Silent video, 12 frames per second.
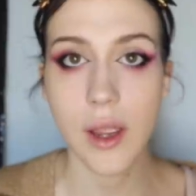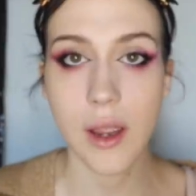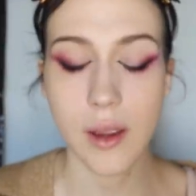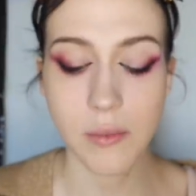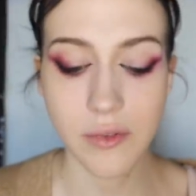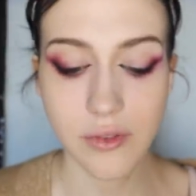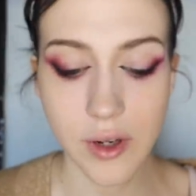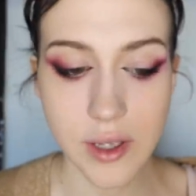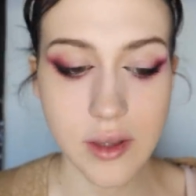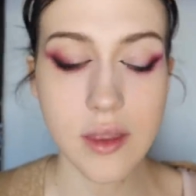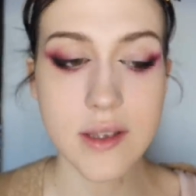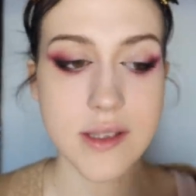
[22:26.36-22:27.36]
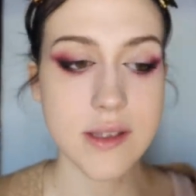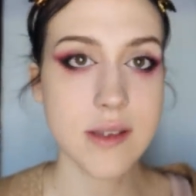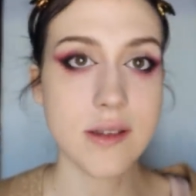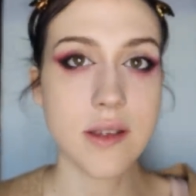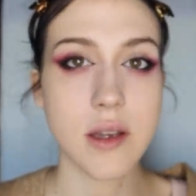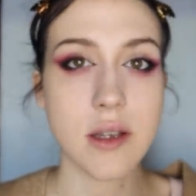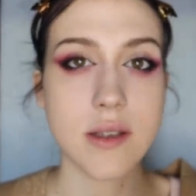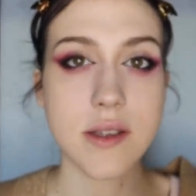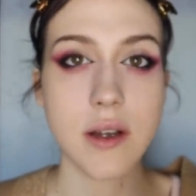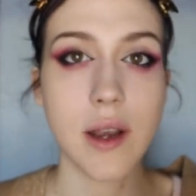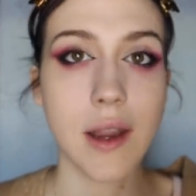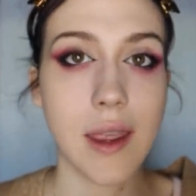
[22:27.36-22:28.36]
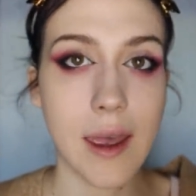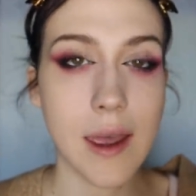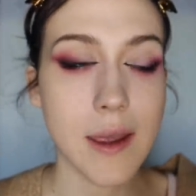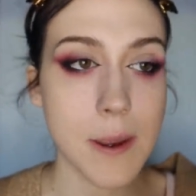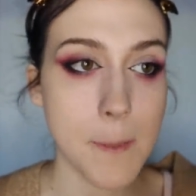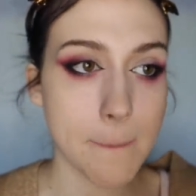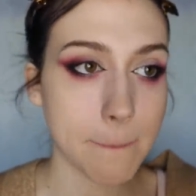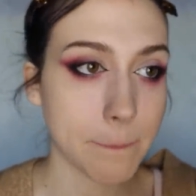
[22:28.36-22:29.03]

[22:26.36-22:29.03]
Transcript: Okay, I'm afraid that this is as good as they're gonna get.